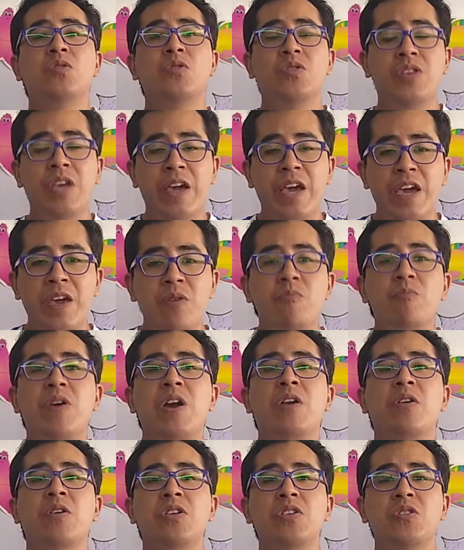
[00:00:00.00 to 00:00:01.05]
Today,
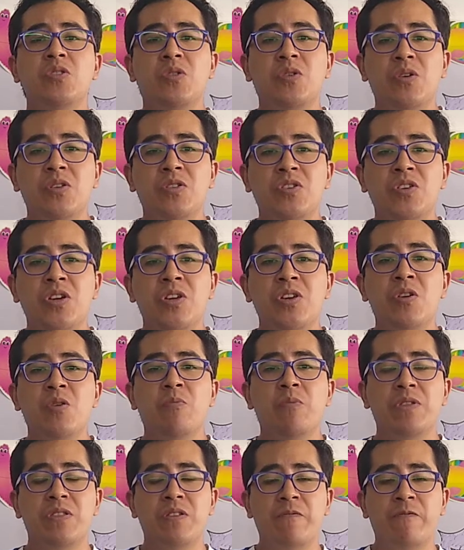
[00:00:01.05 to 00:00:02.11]
we're going to continue
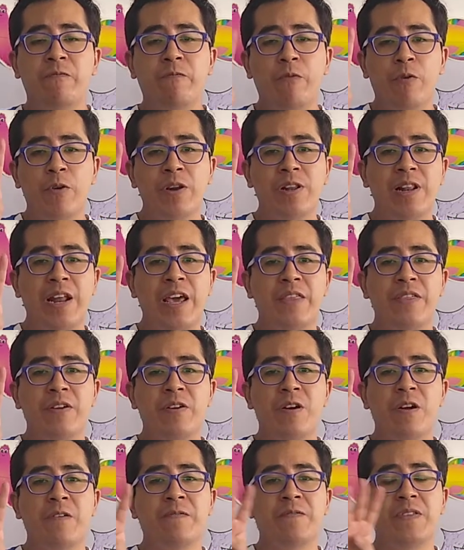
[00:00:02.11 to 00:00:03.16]
with the fourth
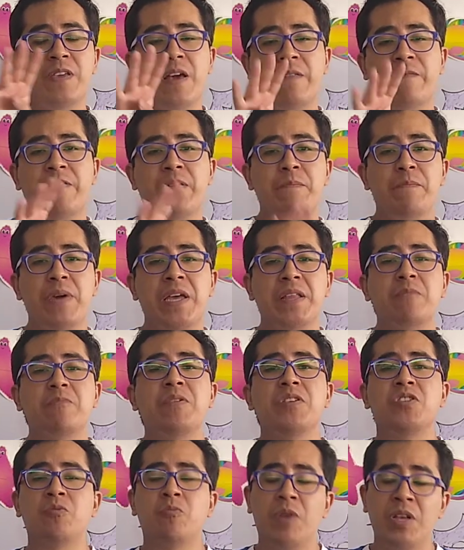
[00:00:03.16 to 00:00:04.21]
letter of the alphabet,
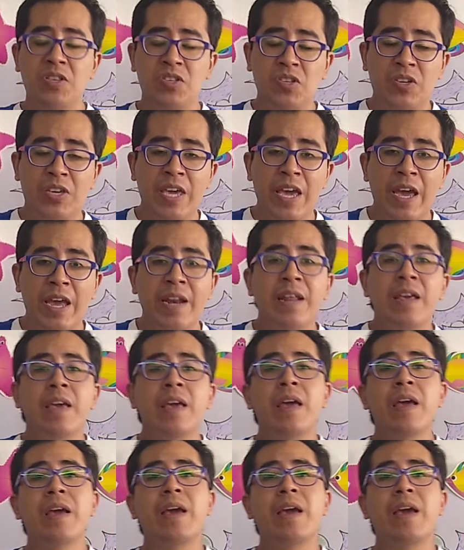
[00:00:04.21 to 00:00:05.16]
which once again,